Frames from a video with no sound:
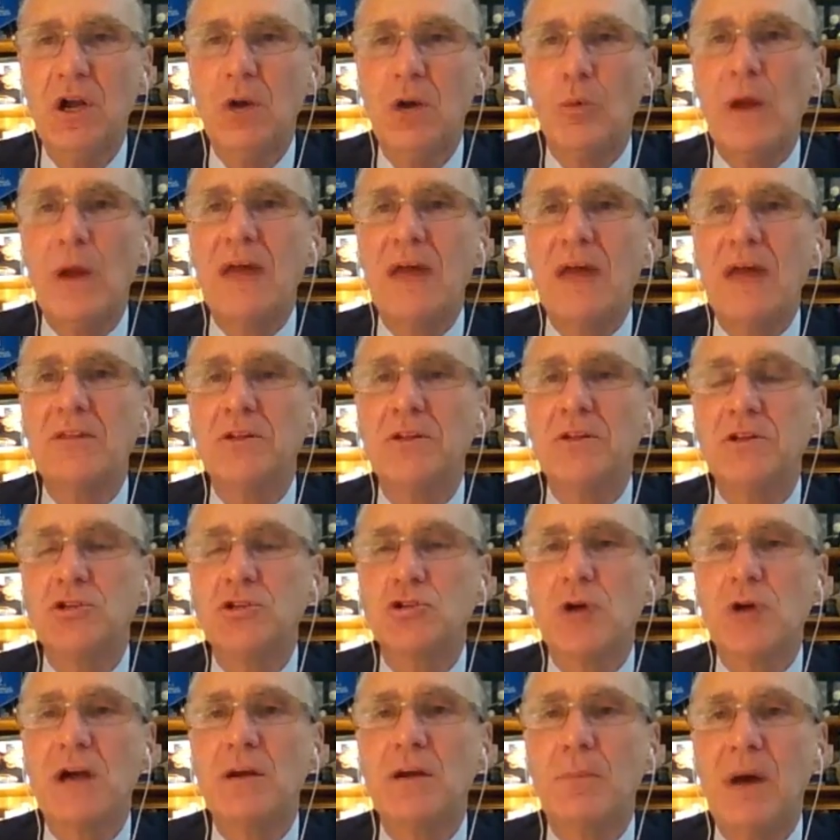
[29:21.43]
rather than
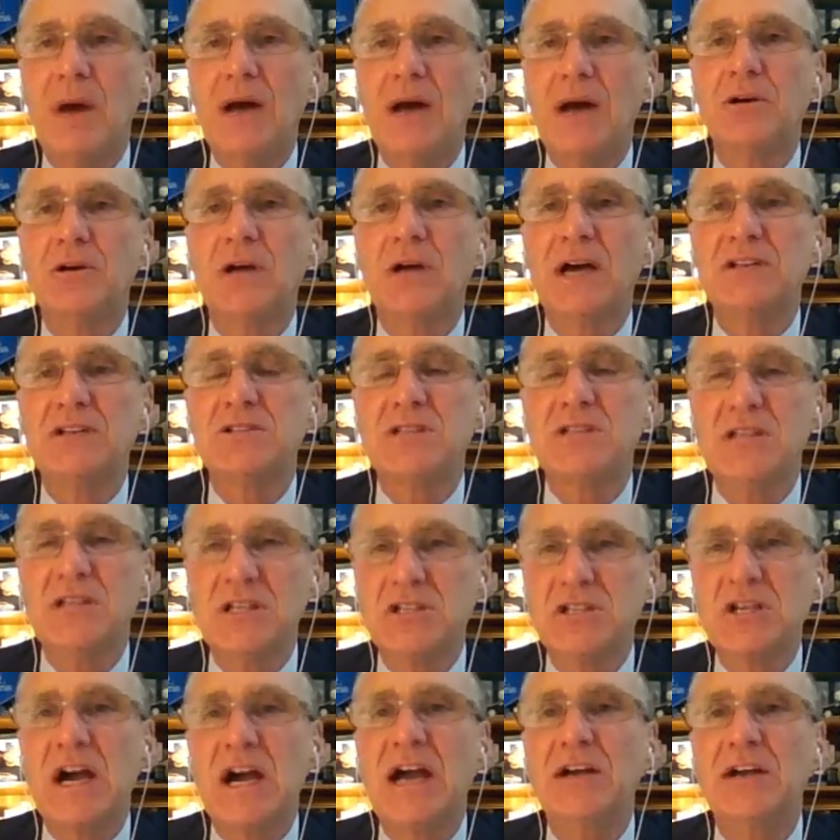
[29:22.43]
trying to modernize the
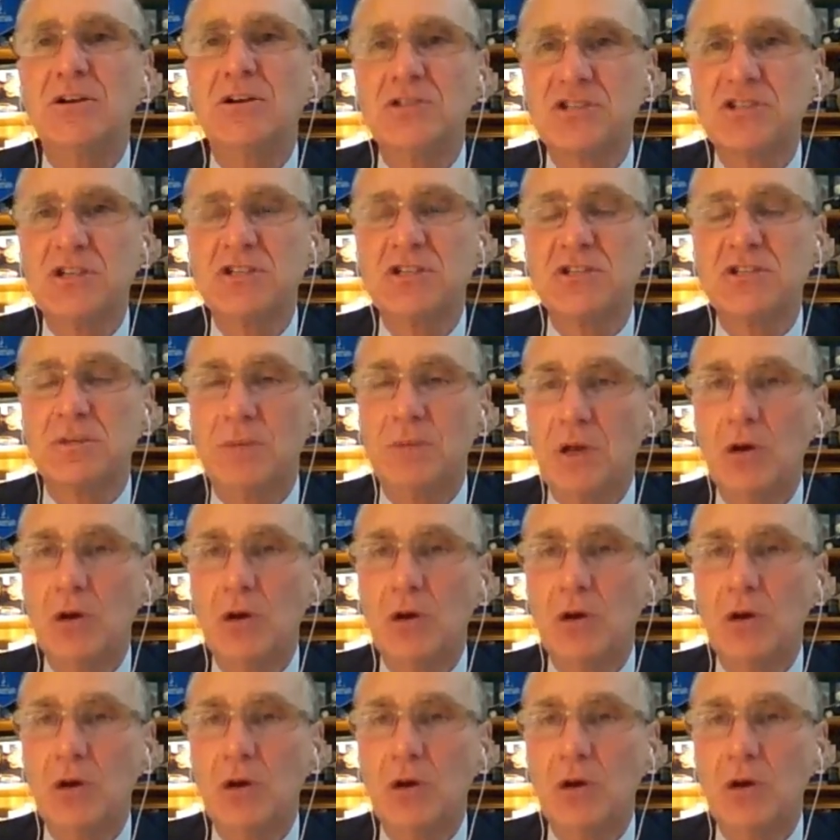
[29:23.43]
entire system.